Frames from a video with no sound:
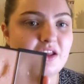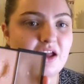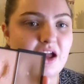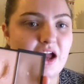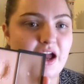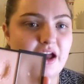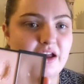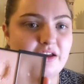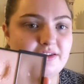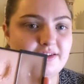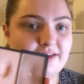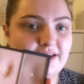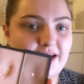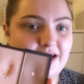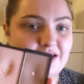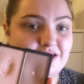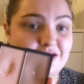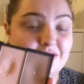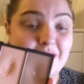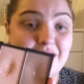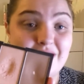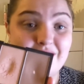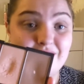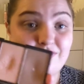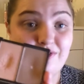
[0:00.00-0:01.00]
And yeah,
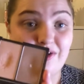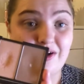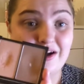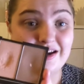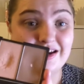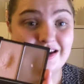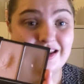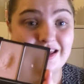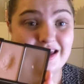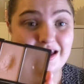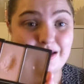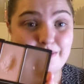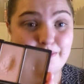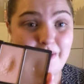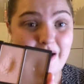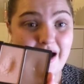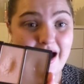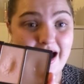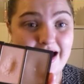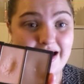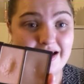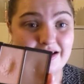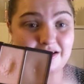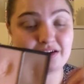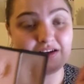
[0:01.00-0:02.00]
so I finally hit
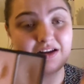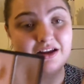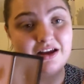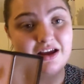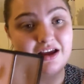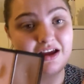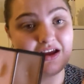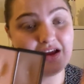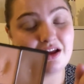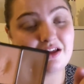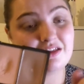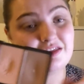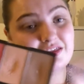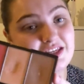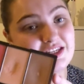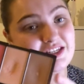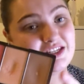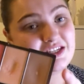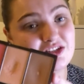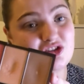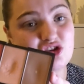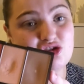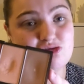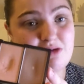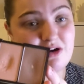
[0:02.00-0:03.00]
pan. This
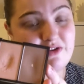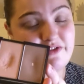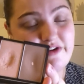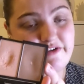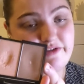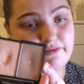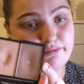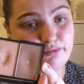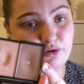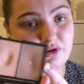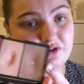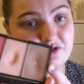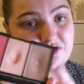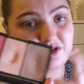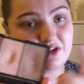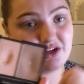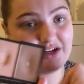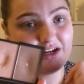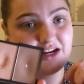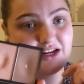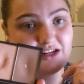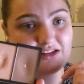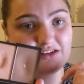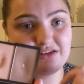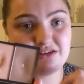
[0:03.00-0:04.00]
is not my favourite bronzer.
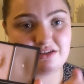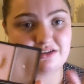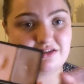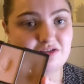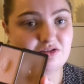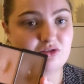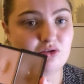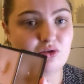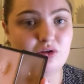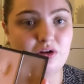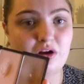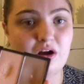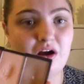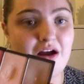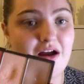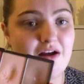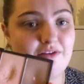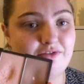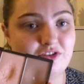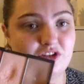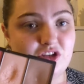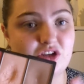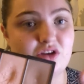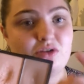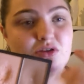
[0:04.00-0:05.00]
It's, I
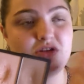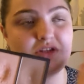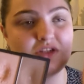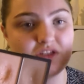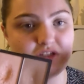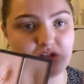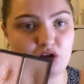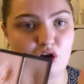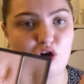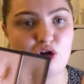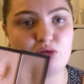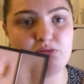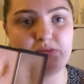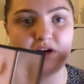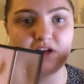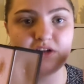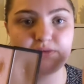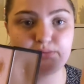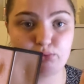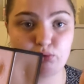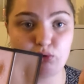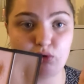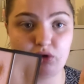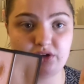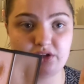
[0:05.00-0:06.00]
have to use so
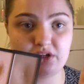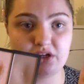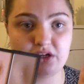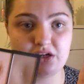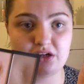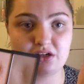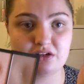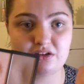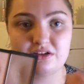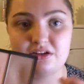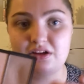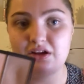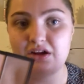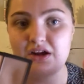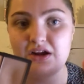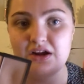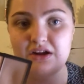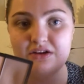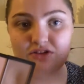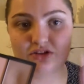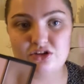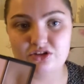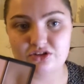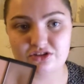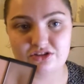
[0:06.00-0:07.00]
much product
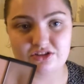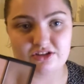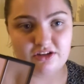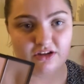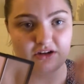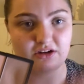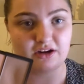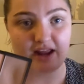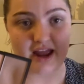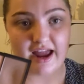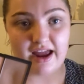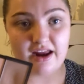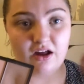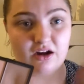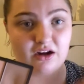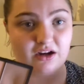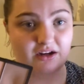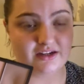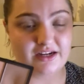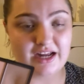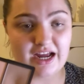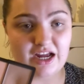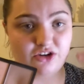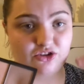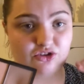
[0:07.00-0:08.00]
just to get like a
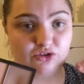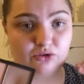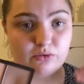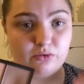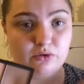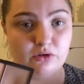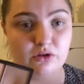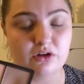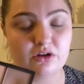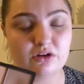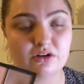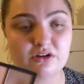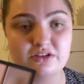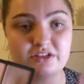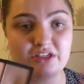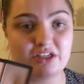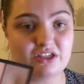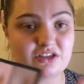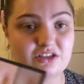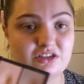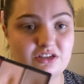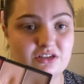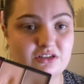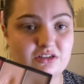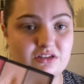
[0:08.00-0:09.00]
natural look.
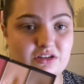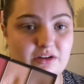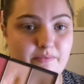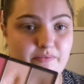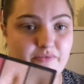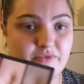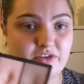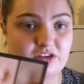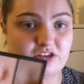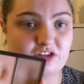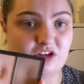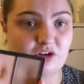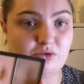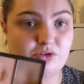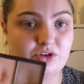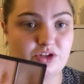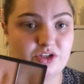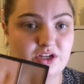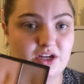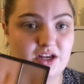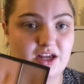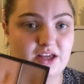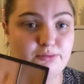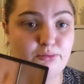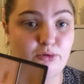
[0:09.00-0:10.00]
It's so
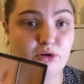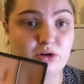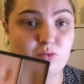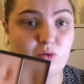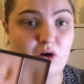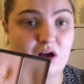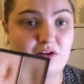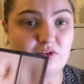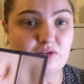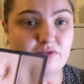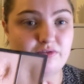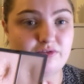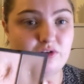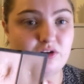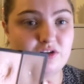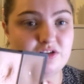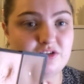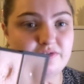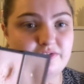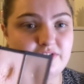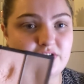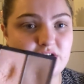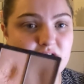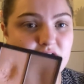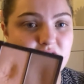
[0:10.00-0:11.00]
sheer. That's probably why I've gone through it
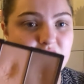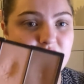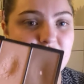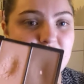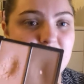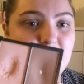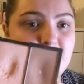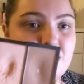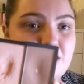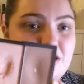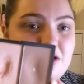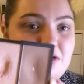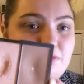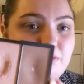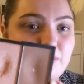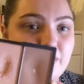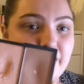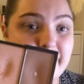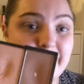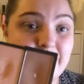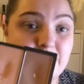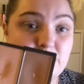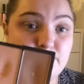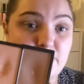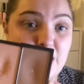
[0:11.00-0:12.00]
so fast. But
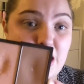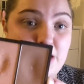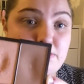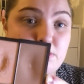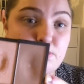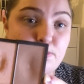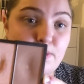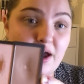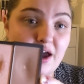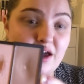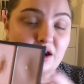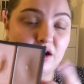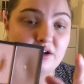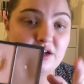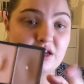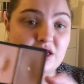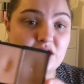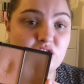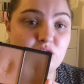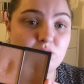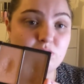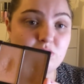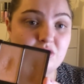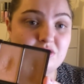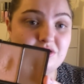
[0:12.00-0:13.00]
yeah, it's baby pan. I did
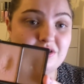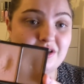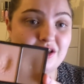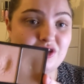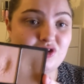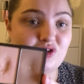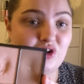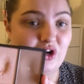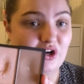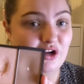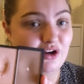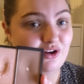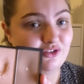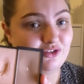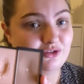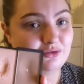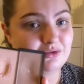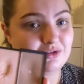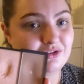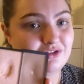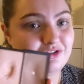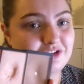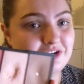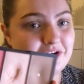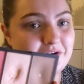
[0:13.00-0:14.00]
stop using it straight
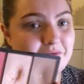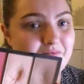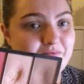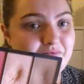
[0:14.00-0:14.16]
afterwards.